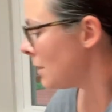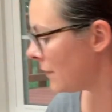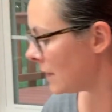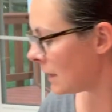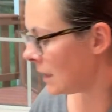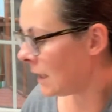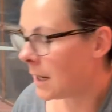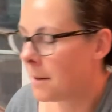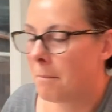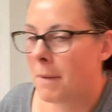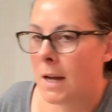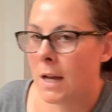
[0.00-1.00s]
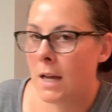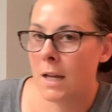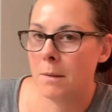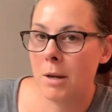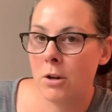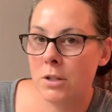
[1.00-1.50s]
I was visiting
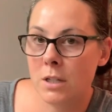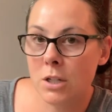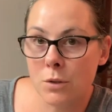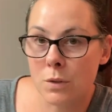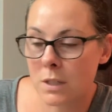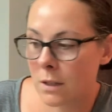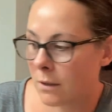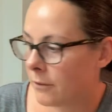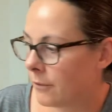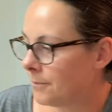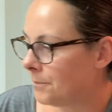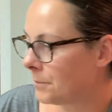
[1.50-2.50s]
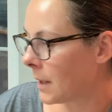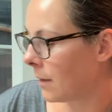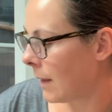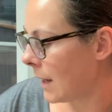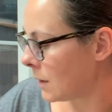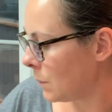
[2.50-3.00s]
my parents in Houston
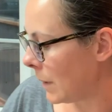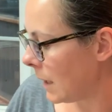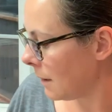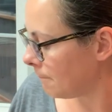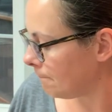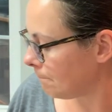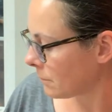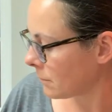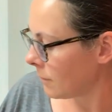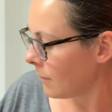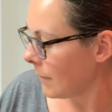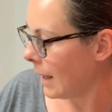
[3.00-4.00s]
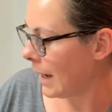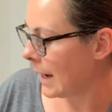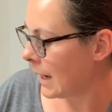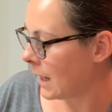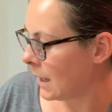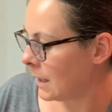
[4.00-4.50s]
last week,
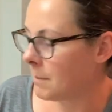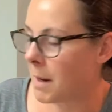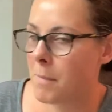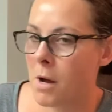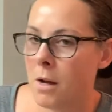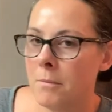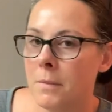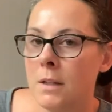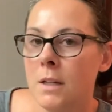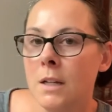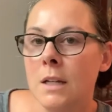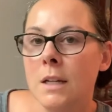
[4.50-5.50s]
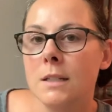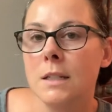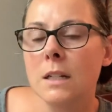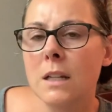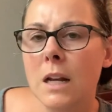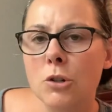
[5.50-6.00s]
and my mom
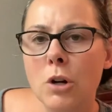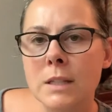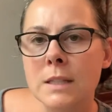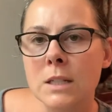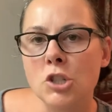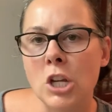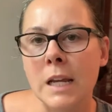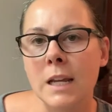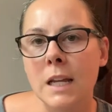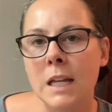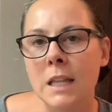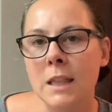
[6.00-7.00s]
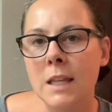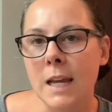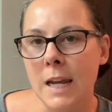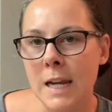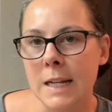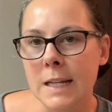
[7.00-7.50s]
did a lot of cross-stitching in the
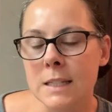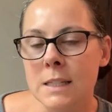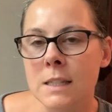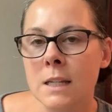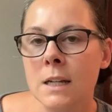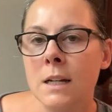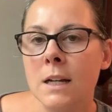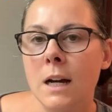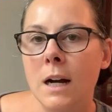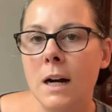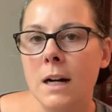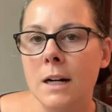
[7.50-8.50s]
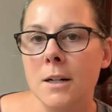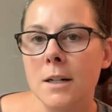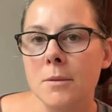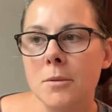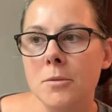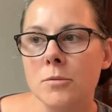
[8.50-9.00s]
eighties.
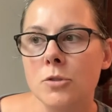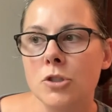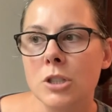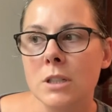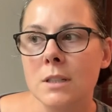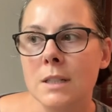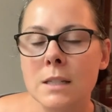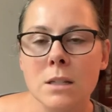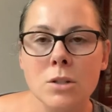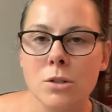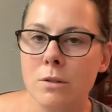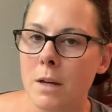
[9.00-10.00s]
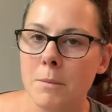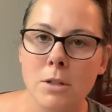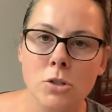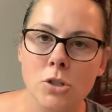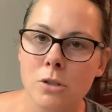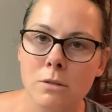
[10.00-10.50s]
Uh, she doesn't do that
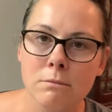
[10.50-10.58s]
much